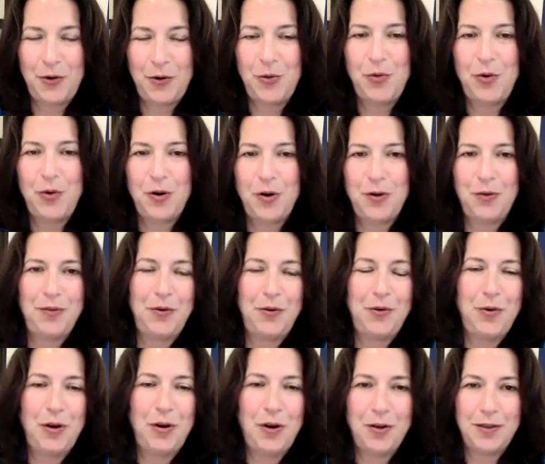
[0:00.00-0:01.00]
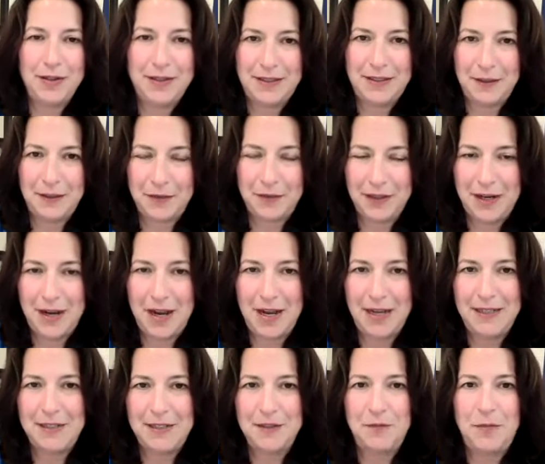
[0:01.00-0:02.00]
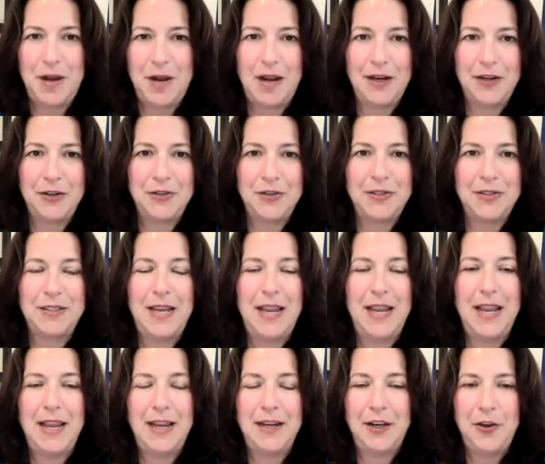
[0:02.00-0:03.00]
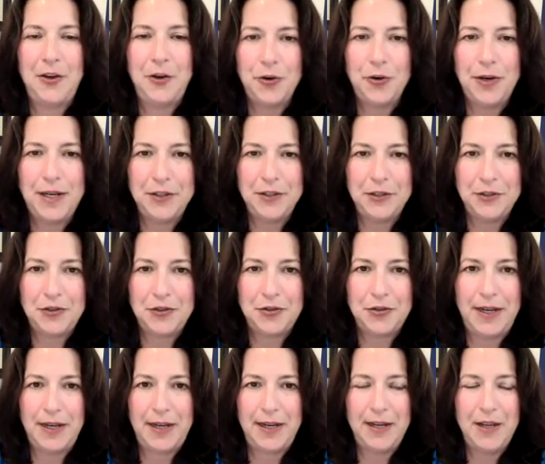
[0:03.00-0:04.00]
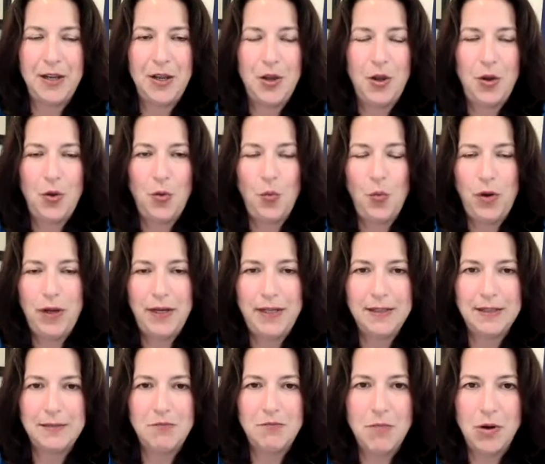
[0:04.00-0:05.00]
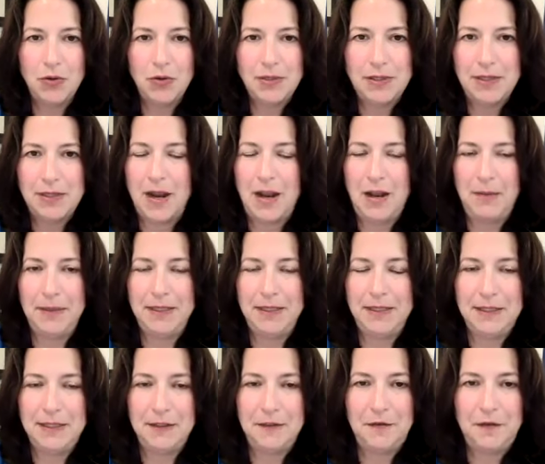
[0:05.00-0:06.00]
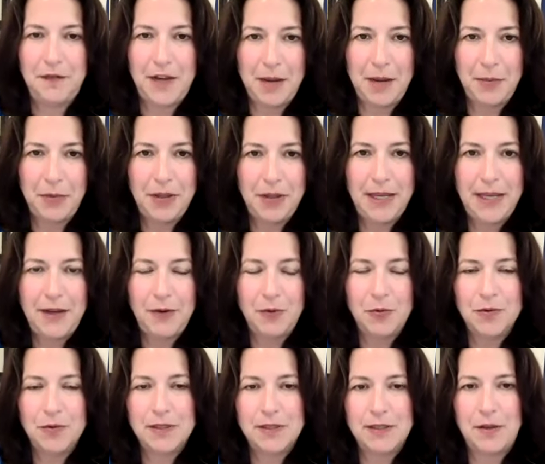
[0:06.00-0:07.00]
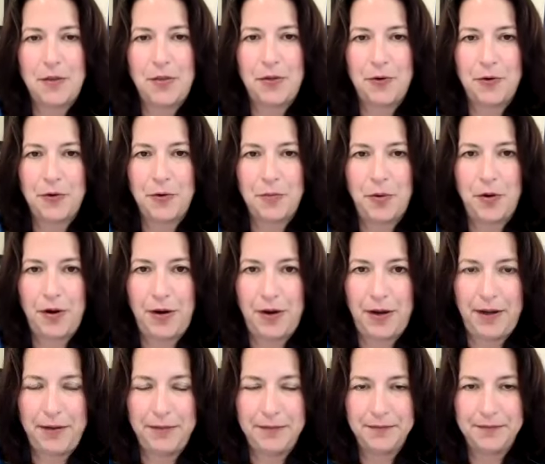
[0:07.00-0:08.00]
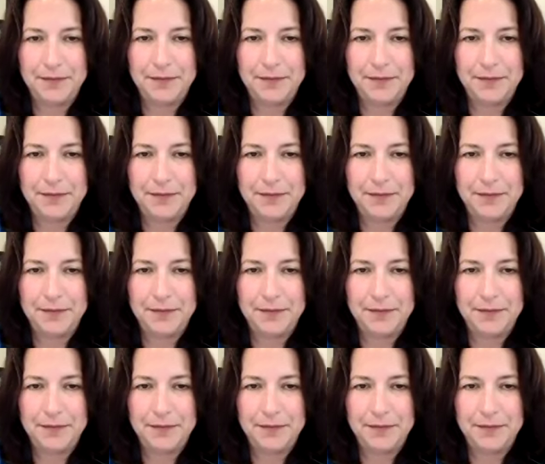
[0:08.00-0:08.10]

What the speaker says: Who are the different kinds of buyers? And in your industry, what is most common? Is it family or is it third party?